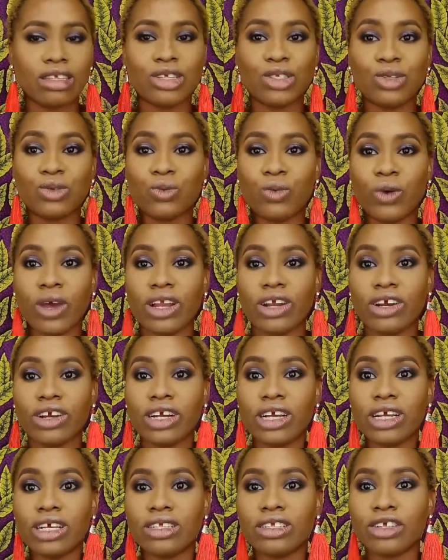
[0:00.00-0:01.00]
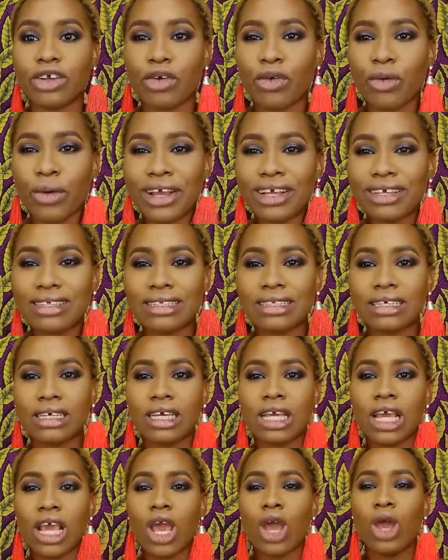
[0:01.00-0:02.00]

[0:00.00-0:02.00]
this weather is crazy.